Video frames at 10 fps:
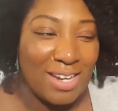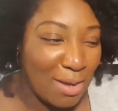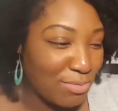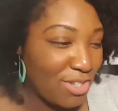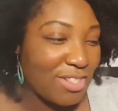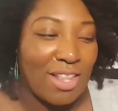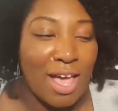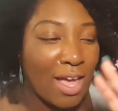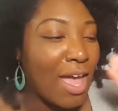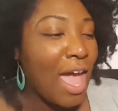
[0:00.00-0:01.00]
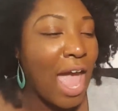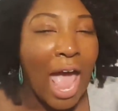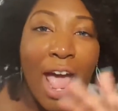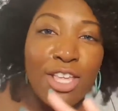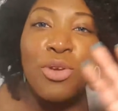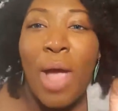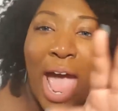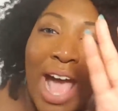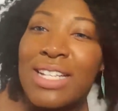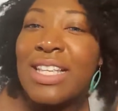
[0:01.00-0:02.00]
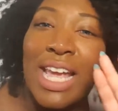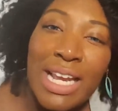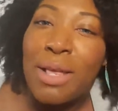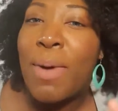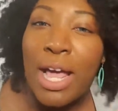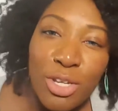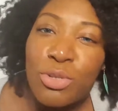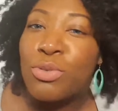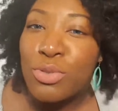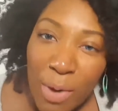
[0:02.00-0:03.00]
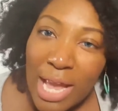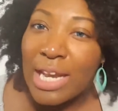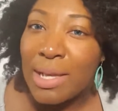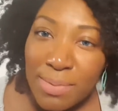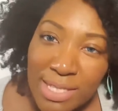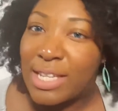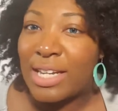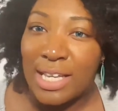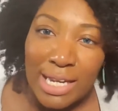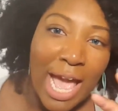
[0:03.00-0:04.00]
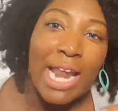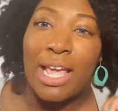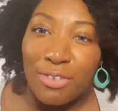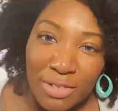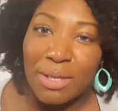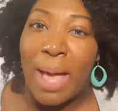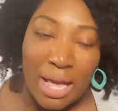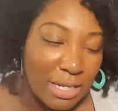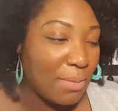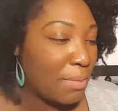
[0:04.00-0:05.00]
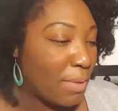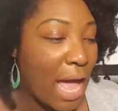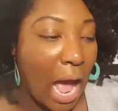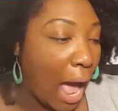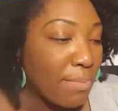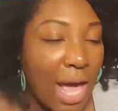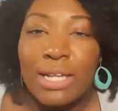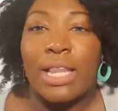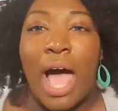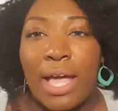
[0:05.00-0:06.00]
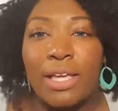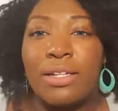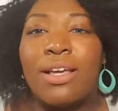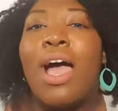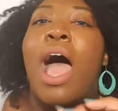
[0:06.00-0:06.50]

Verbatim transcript: And I'm just like, and you ask anybody who's read Obsidian how they feel about Daemon Black. I'm not lying.